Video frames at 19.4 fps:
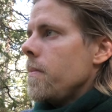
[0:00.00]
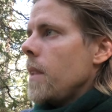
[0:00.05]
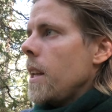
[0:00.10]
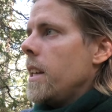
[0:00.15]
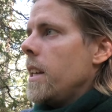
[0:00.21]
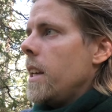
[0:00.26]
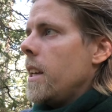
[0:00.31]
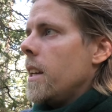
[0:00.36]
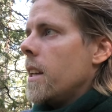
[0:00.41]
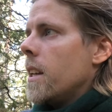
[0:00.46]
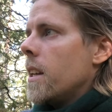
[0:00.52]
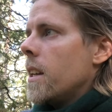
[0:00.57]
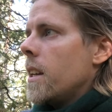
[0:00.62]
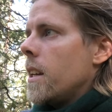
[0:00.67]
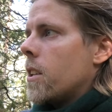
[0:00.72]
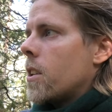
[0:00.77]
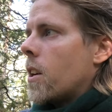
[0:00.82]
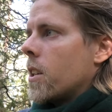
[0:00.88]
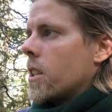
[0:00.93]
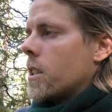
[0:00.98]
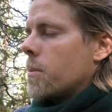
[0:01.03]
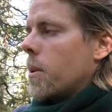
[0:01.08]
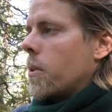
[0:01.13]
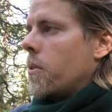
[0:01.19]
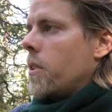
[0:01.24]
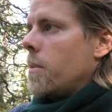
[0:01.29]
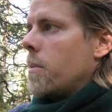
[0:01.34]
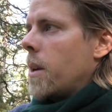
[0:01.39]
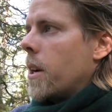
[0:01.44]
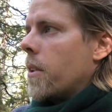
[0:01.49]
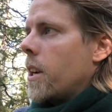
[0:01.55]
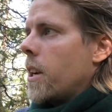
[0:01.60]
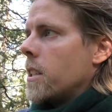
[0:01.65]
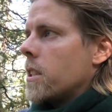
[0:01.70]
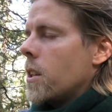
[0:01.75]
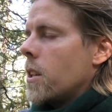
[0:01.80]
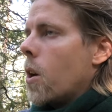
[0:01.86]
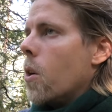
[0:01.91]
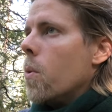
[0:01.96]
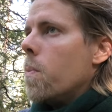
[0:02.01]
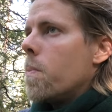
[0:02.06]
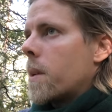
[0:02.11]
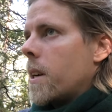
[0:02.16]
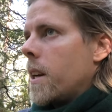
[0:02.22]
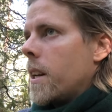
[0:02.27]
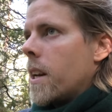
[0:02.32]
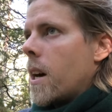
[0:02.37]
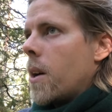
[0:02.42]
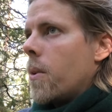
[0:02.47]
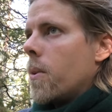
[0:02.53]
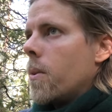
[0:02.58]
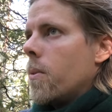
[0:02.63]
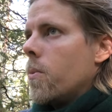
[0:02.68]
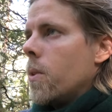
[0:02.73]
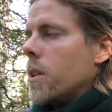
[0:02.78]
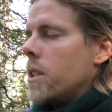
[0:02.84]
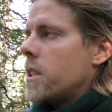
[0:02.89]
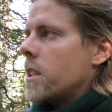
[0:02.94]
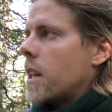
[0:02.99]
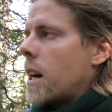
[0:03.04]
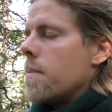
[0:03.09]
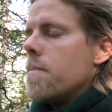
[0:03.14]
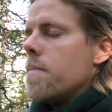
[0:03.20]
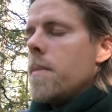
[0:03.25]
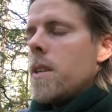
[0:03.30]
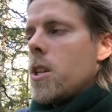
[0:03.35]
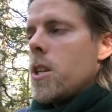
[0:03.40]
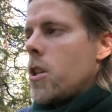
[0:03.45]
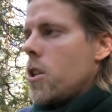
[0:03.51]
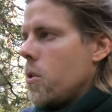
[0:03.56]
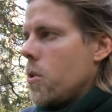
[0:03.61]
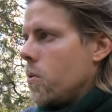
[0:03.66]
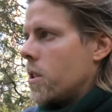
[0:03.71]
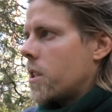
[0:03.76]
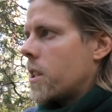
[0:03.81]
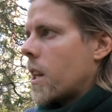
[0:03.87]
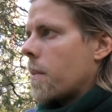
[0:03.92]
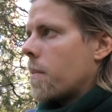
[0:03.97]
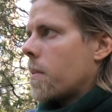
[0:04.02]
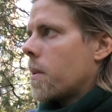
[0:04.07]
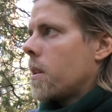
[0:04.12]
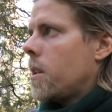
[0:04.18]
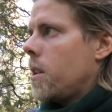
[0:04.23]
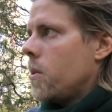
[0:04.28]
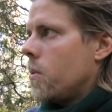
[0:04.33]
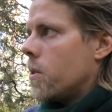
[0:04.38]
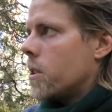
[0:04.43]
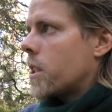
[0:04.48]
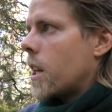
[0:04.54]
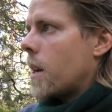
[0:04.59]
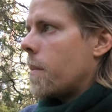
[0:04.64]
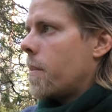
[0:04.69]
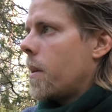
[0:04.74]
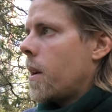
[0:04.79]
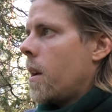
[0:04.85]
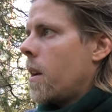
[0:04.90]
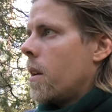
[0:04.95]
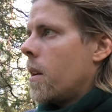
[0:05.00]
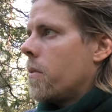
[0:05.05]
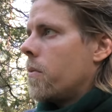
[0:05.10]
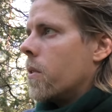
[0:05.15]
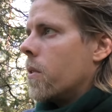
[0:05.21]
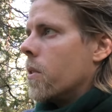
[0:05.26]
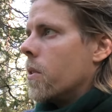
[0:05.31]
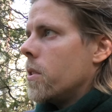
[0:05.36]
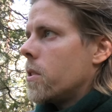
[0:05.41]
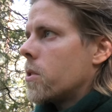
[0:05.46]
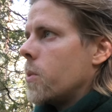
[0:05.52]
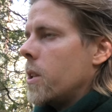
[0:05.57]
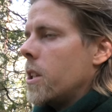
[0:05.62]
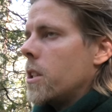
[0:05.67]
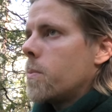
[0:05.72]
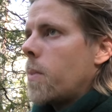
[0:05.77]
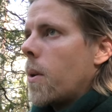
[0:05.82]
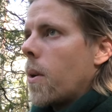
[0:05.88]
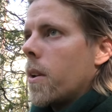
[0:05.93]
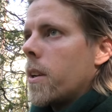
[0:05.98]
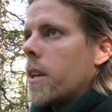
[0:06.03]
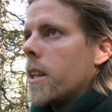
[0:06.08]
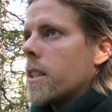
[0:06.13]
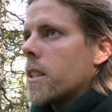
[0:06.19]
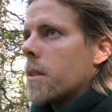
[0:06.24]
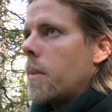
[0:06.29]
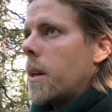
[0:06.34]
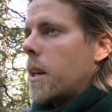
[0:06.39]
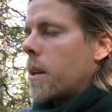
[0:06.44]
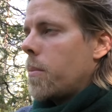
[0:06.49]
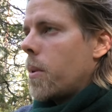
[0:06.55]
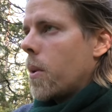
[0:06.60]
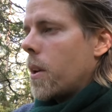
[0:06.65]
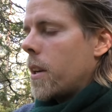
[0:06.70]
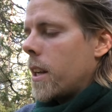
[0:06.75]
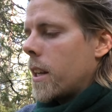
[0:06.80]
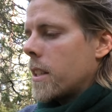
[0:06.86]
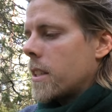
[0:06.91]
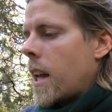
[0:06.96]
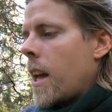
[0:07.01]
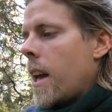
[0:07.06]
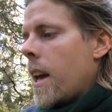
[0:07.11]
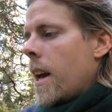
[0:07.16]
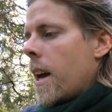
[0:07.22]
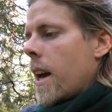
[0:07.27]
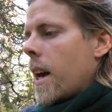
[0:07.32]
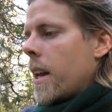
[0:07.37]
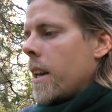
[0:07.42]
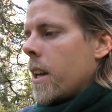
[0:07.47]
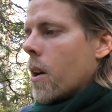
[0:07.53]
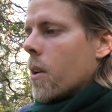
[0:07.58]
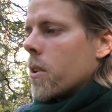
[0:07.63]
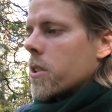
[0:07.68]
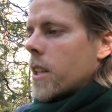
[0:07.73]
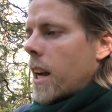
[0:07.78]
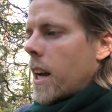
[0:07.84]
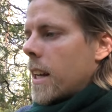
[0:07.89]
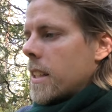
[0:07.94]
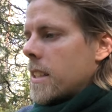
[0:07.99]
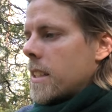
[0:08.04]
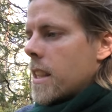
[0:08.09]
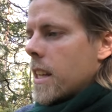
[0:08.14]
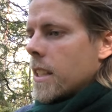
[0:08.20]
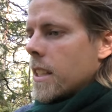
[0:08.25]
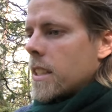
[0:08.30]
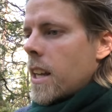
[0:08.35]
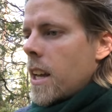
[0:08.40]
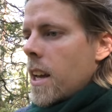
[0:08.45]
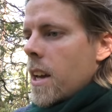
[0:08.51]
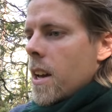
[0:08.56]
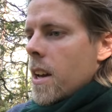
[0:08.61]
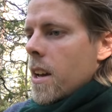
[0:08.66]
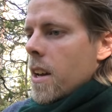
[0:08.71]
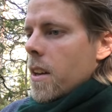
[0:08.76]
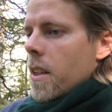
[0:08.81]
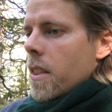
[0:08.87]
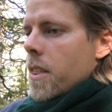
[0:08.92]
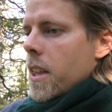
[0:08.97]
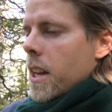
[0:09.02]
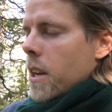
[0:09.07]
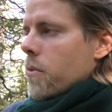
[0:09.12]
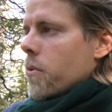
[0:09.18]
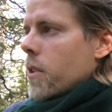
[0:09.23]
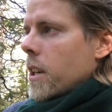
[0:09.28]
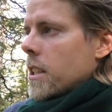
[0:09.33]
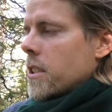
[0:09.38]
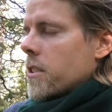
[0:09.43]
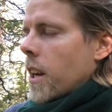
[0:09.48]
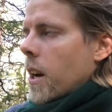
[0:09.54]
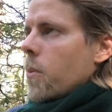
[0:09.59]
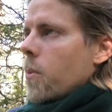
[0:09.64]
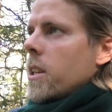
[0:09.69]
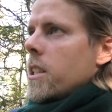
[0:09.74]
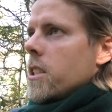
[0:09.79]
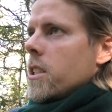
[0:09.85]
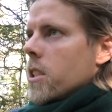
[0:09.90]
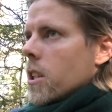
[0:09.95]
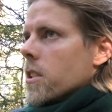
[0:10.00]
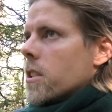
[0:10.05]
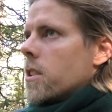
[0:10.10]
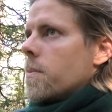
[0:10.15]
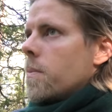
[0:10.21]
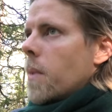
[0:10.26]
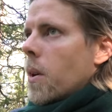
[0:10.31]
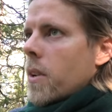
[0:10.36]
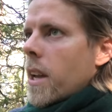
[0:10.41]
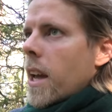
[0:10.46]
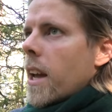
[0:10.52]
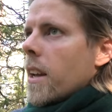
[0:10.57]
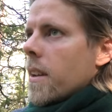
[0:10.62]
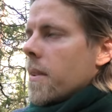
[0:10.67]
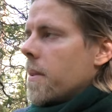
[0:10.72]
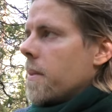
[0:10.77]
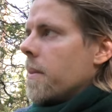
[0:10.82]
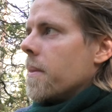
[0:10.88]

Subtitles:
He talks about re-migration openly now, which is a huge step. For Swedish politics and metapolitics. And he also has this thing for Israel, which is just, okay,